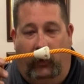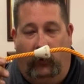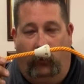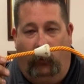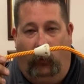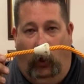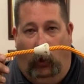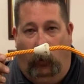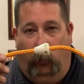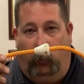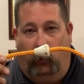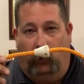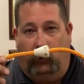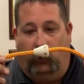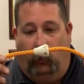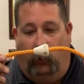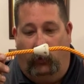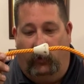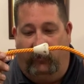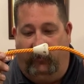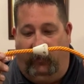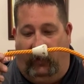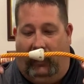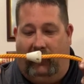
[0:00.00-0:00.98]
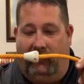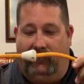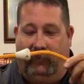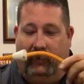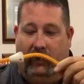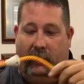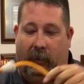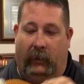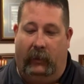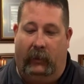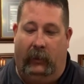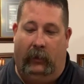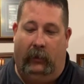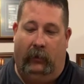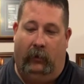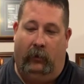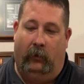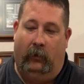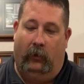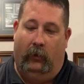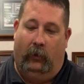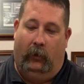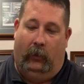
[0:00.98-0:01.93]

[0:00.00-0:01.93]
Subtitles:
in the rope, we're 25 feet in.